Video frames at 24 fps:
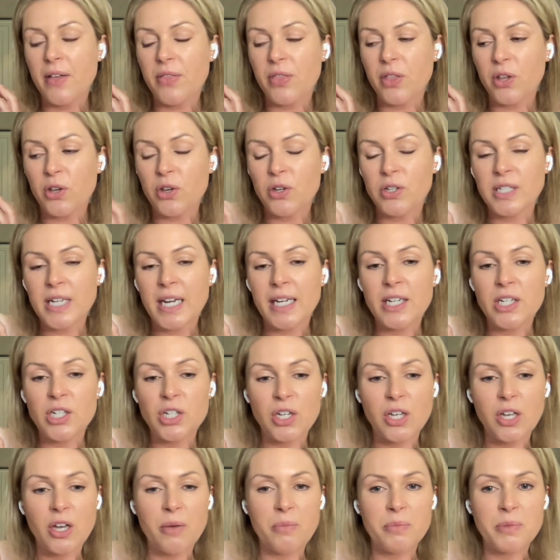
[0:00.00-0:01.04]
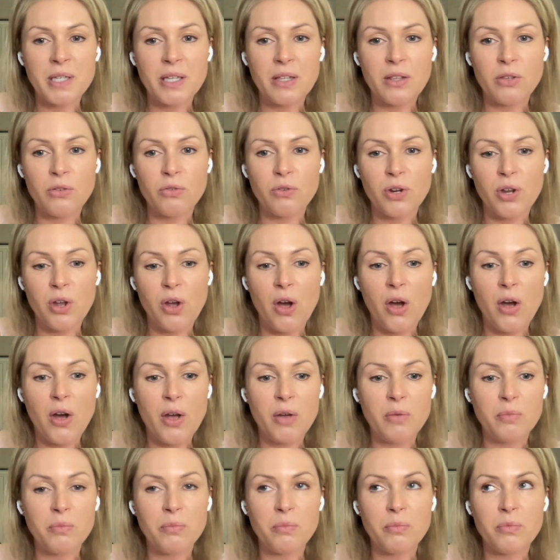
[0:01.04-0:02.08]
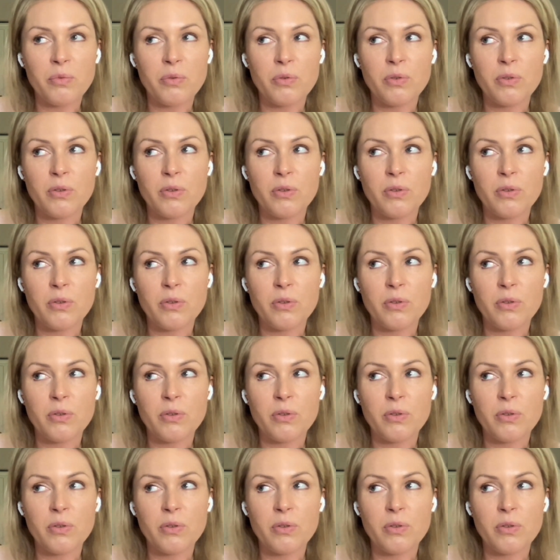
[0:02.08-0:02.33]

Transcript: the good energy comes in through your home,